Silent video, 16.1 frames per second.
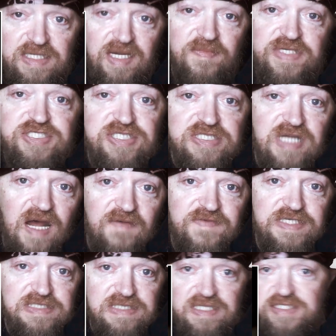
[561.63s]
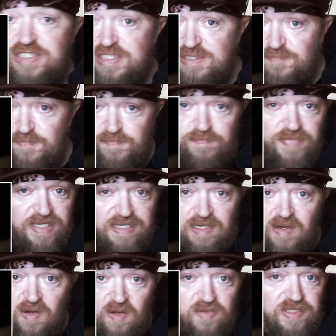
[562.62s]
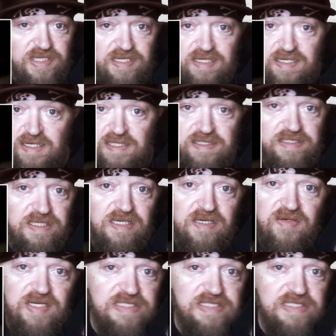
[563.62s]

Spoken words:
I mean, she's picking all the you know,